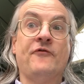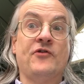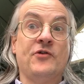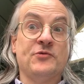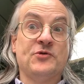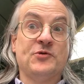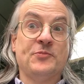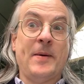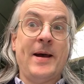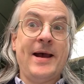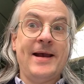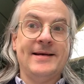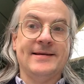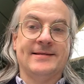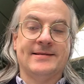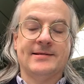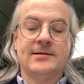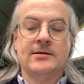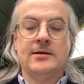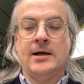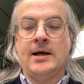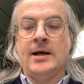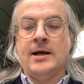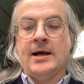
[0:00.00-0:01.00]
from
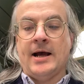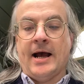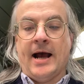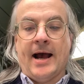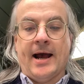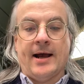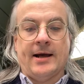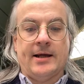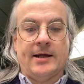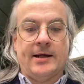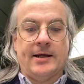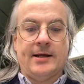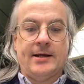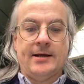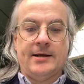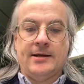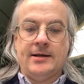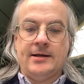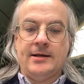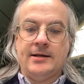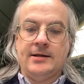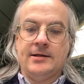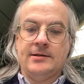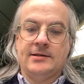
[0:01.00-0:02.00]
space,
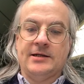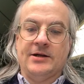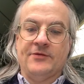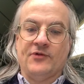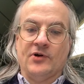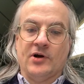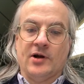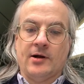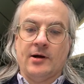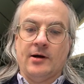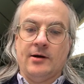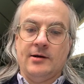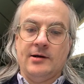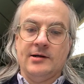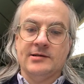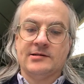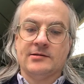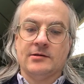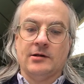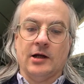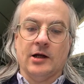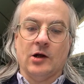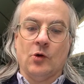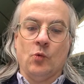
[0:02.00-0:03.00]
and different
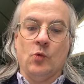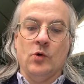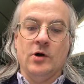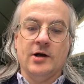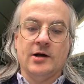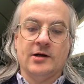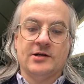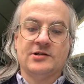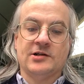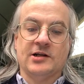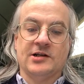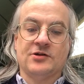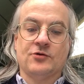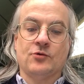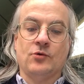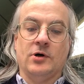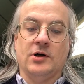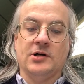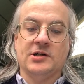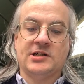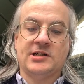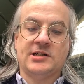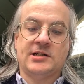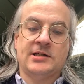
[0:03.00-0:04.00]
castes like Work
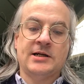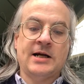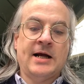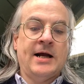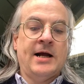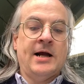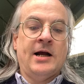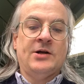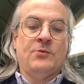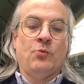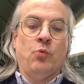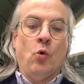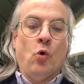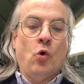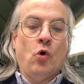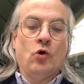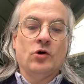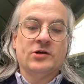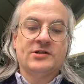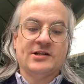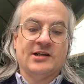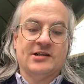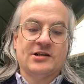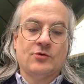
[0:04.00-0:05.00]
Sasquatch,
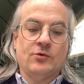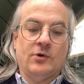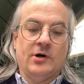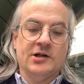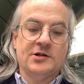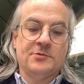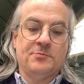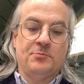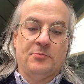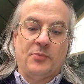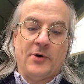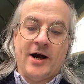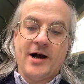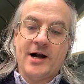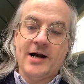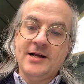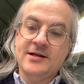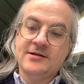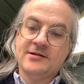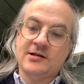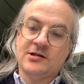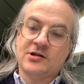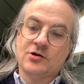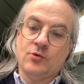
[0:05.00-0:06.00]
War Sasquatch,
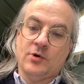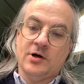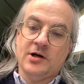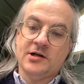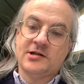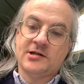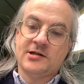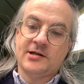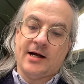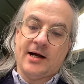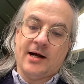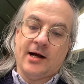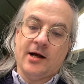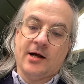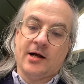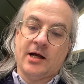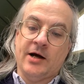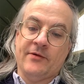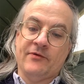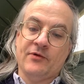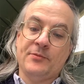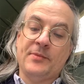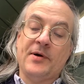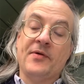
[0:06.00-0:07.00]
Brown Sasquatch,
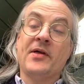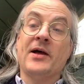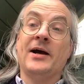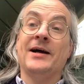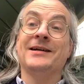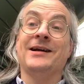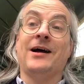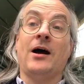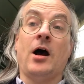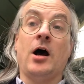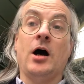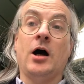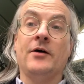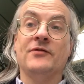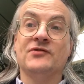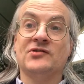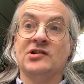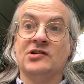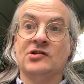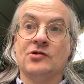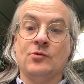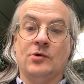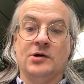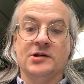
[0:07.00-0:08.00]
Cover Mother, and Half
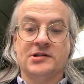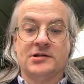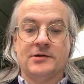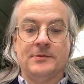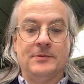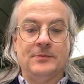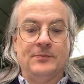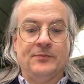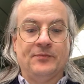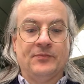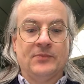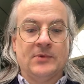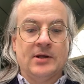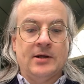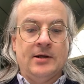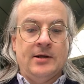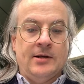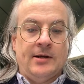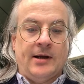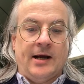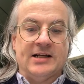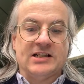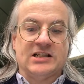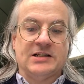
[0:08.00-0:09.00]
Sasquatch,
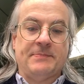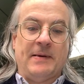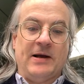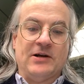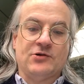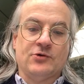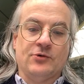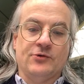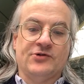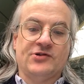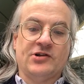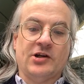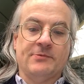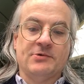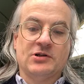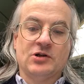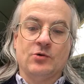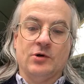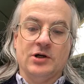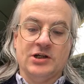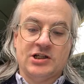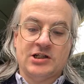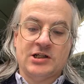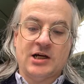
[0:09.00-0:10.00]
and special
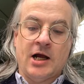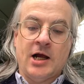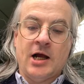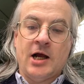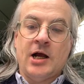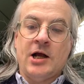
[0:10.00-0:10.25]
Sasquatch